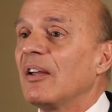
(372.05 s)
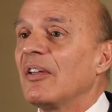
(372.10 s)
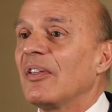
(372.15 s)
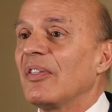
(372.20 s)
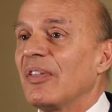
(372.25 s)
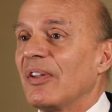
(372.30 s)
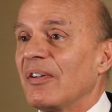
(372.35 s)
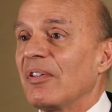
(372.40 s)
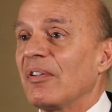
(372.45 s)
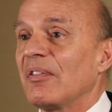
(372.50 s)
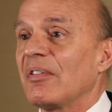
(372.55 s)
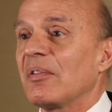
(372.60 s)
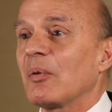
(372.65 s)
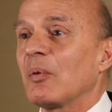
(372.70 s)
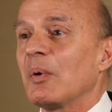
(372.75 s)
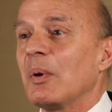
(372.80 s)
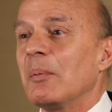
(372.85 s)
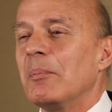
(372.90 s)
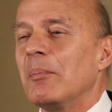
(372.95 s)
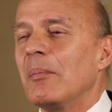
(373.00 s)
this is a
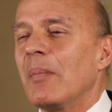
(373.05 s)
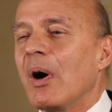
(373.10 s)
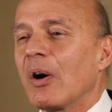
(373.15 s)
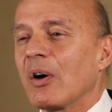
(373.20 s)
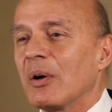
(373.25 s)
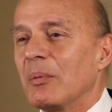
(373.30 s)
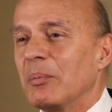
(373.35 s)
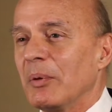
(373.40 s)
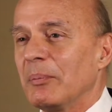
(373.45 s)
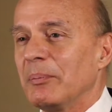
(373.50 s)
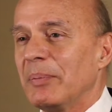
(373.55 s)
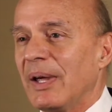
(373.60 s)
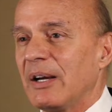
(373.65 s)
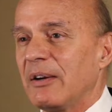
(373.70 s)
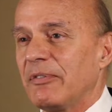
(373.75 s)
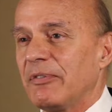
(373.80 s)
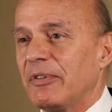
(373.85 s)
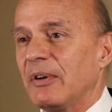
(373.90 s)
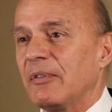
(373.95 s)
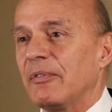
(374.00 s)
remarkable
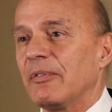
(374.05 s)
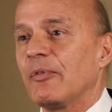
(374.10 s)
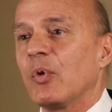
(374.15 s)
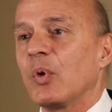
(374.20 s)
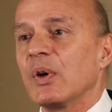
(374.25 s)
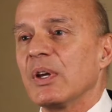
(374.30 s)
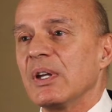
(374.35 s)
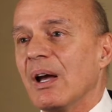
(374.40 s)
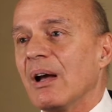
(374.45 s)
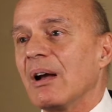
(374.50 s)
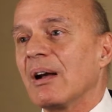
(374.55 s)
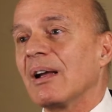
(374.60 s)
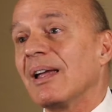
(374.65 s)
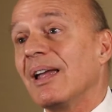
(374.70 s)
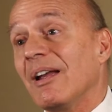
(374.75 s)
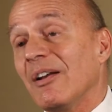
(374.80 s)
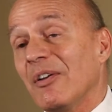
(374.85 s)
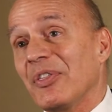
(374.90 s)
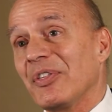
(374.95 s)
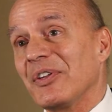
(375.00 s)
benefit for young,
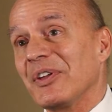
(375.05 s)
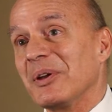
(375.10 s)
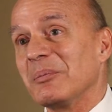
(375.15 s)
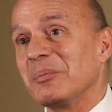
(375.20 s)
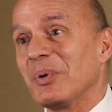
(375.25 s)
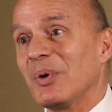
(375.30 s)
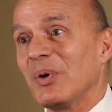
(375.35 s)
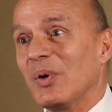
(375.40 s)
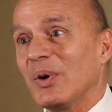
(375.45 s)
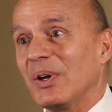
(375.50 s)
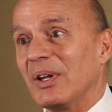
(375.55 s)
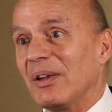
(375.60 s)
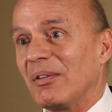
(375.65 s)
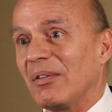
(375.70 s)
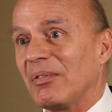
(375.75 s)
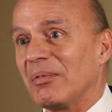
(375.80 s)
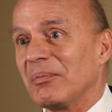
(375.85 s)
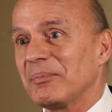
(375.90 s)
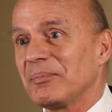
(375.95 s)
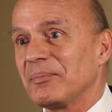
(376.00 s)
healthy
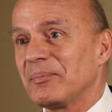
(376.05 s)
employees.